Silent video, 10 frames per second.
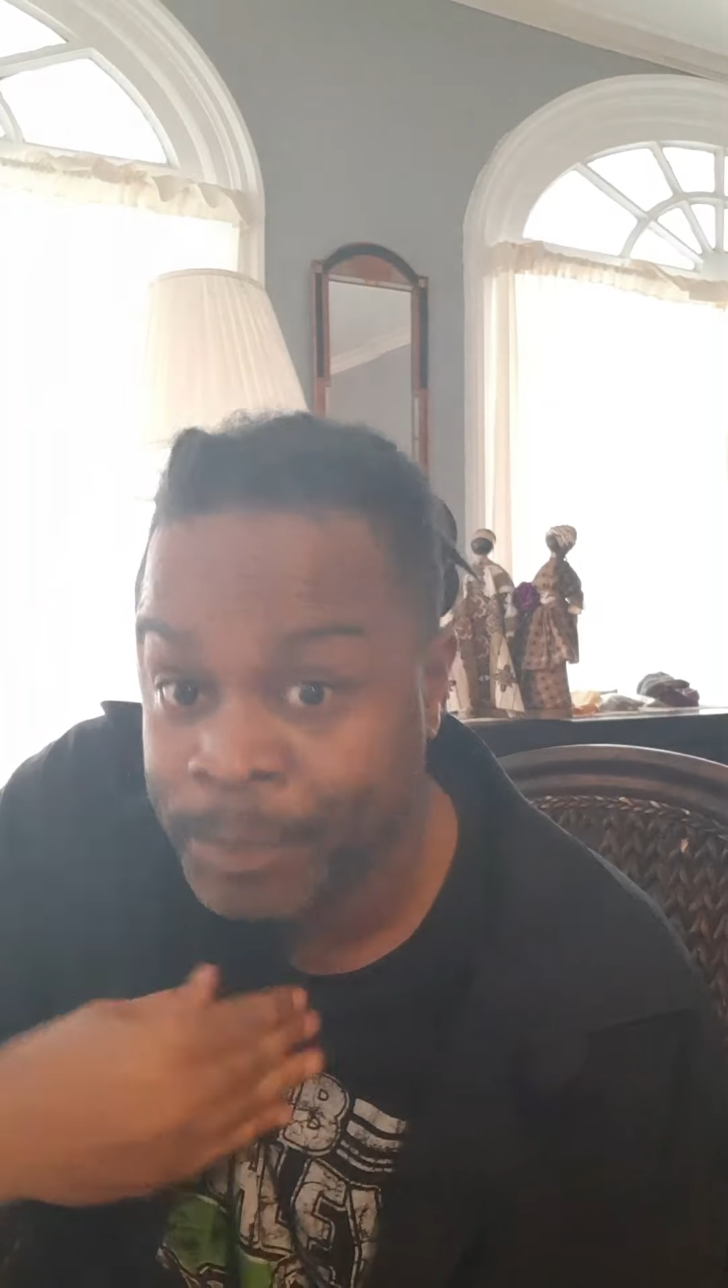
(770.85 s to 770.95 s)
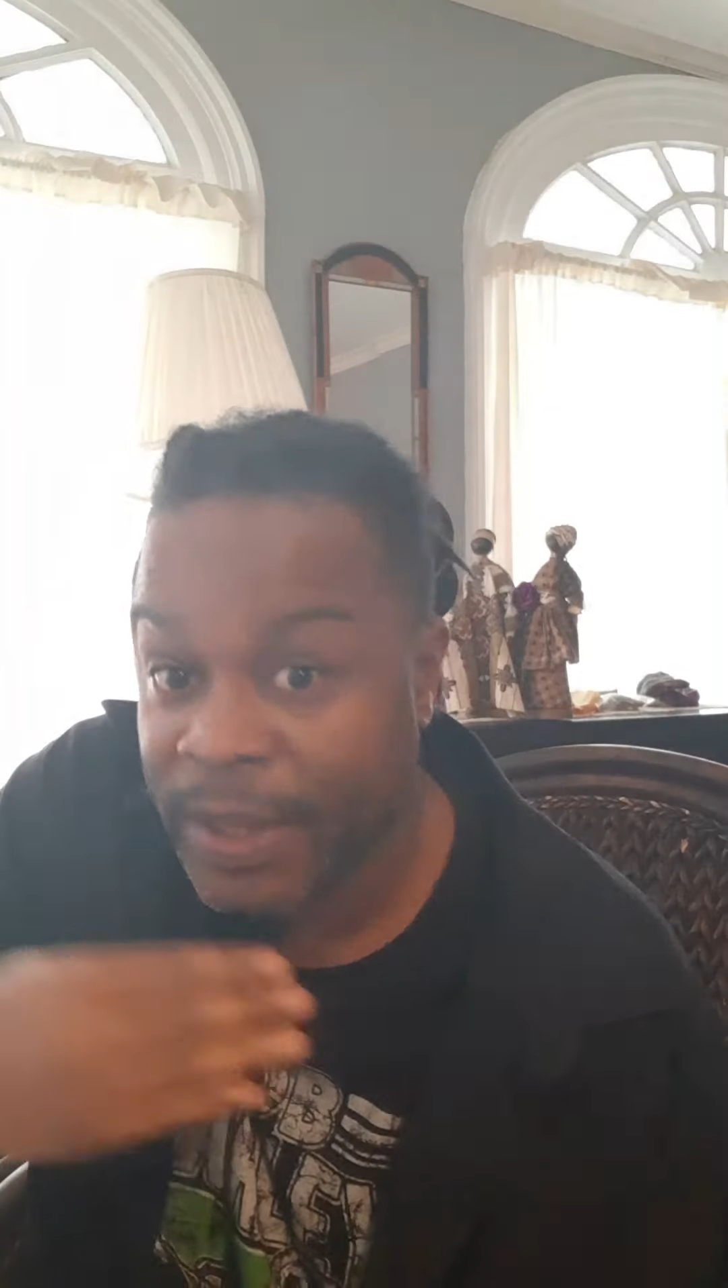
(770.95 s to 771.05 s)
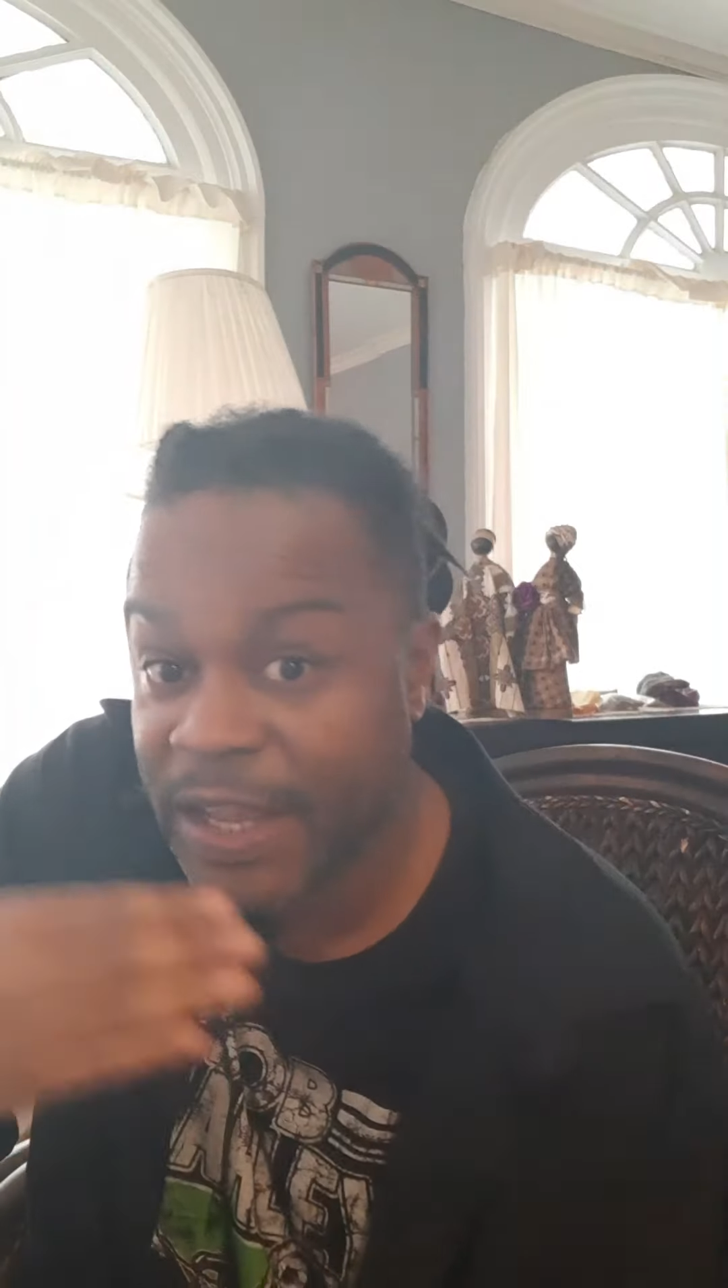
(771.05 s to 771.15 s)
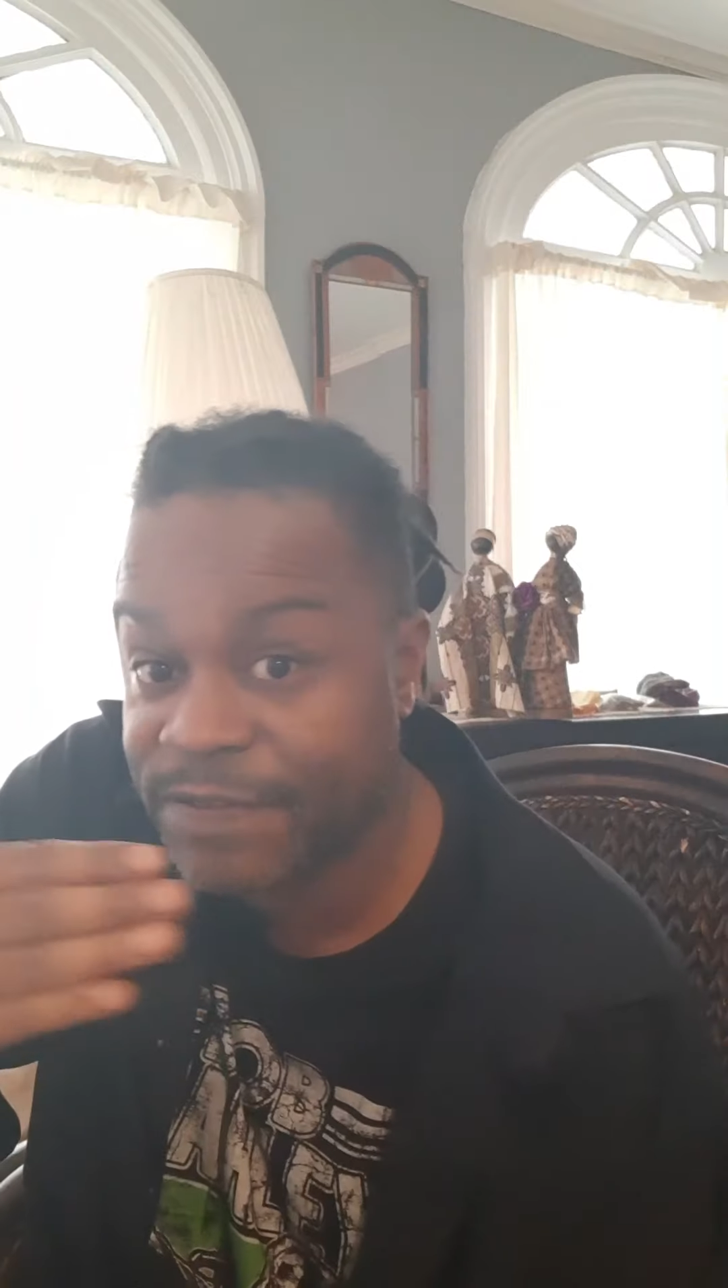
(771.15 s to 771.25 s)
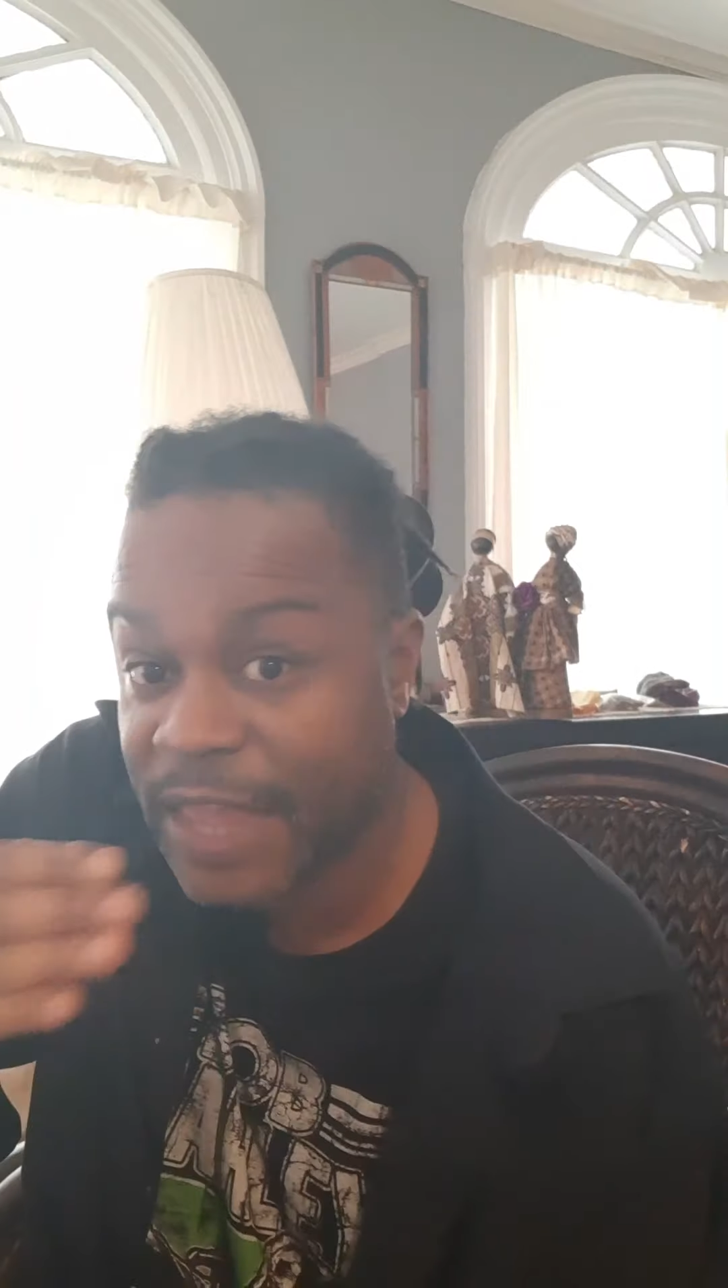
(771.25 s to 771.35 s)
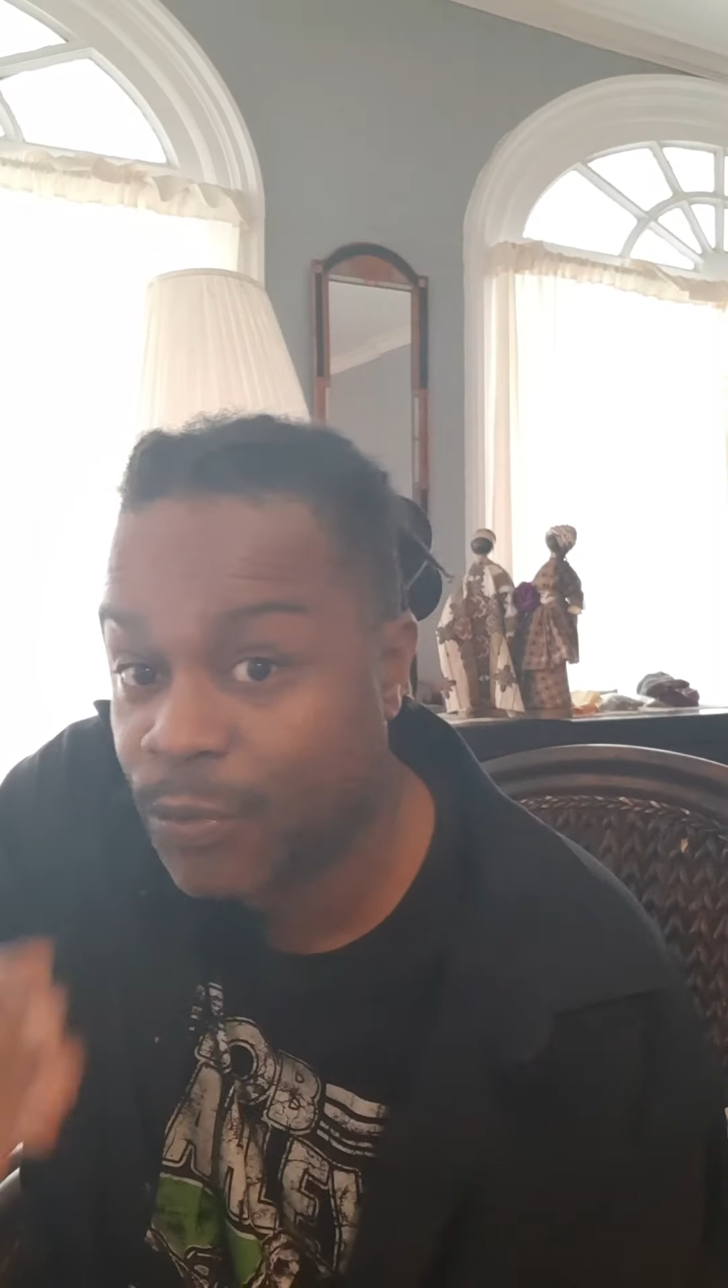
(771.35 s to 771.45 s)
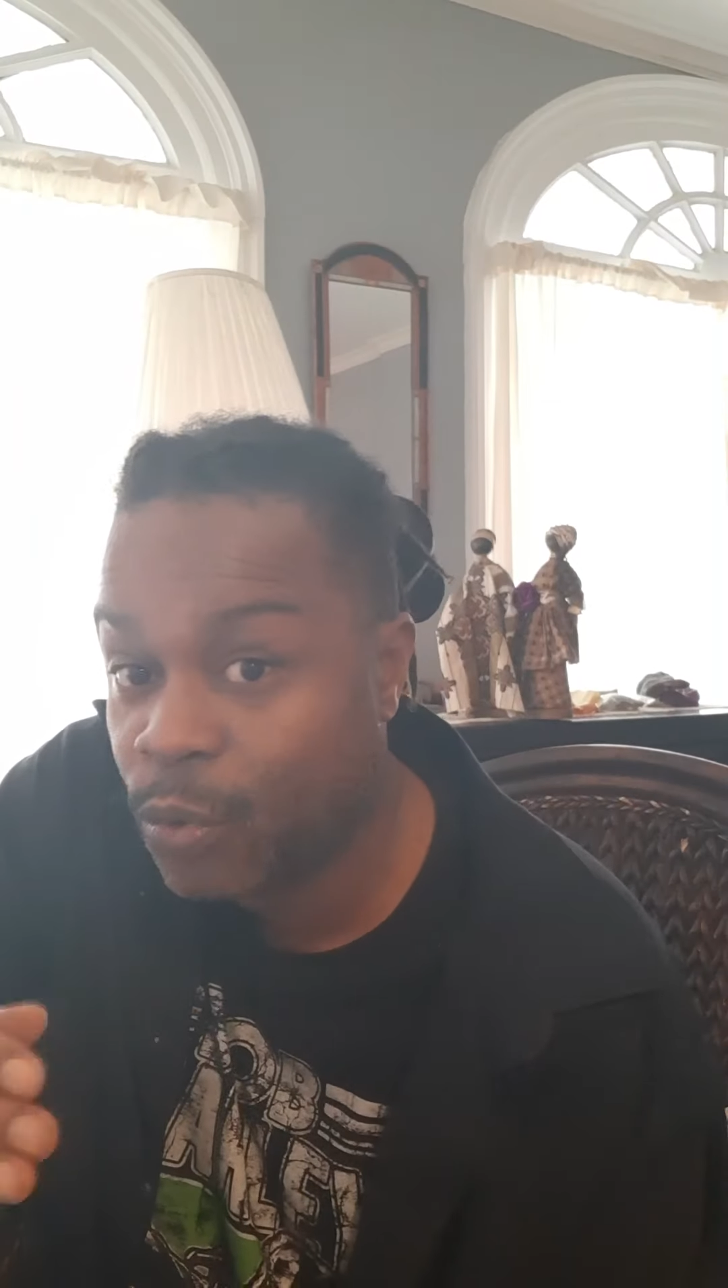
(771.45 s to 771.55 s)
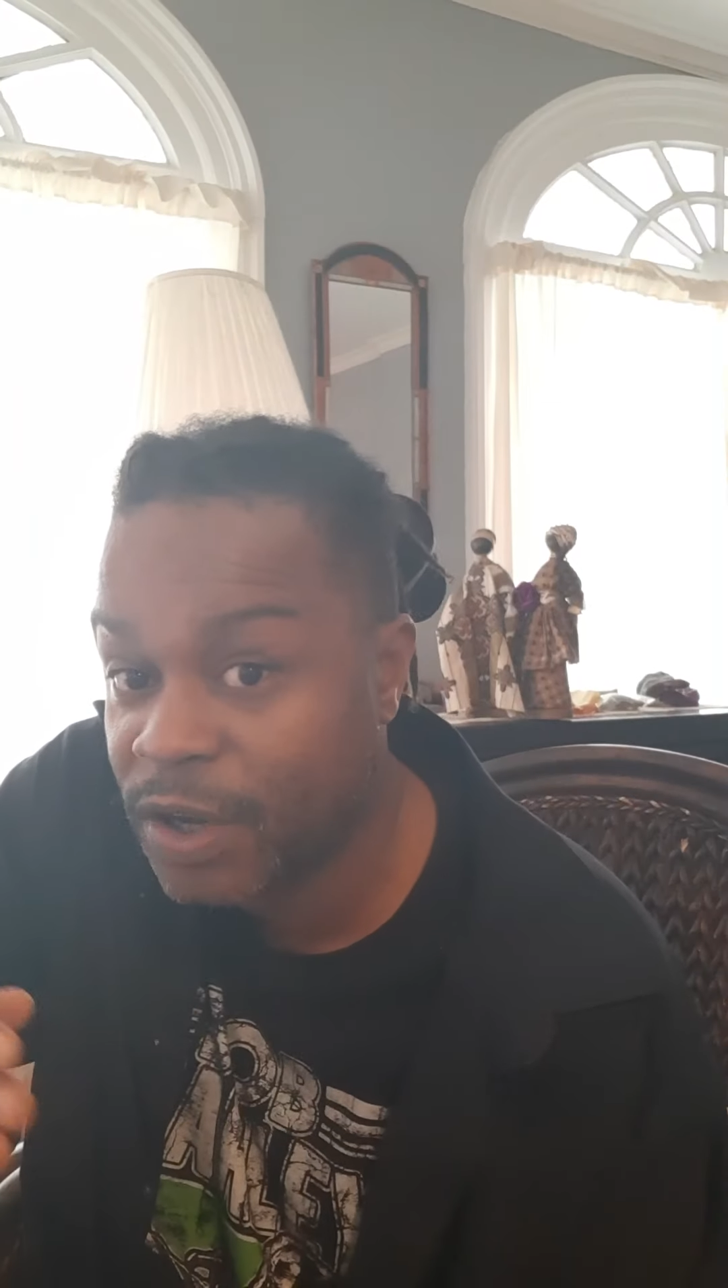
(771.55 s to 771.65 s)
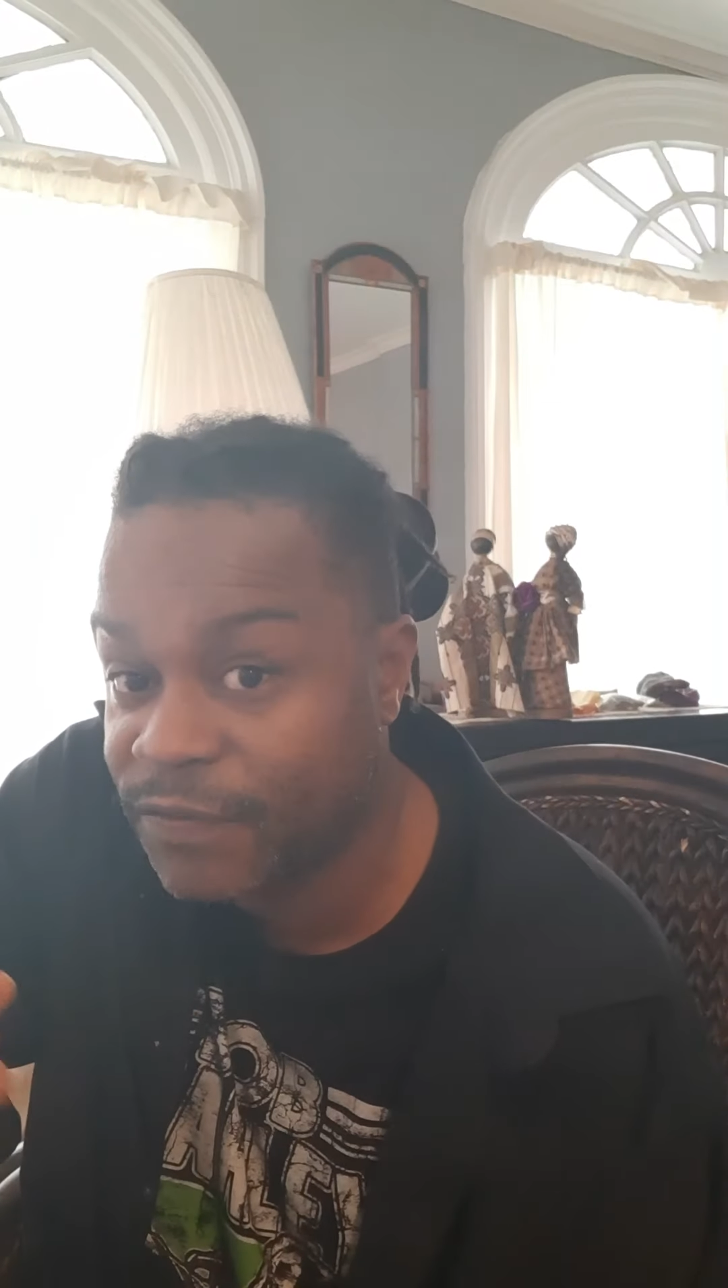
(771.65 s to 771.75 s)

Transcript: if they would have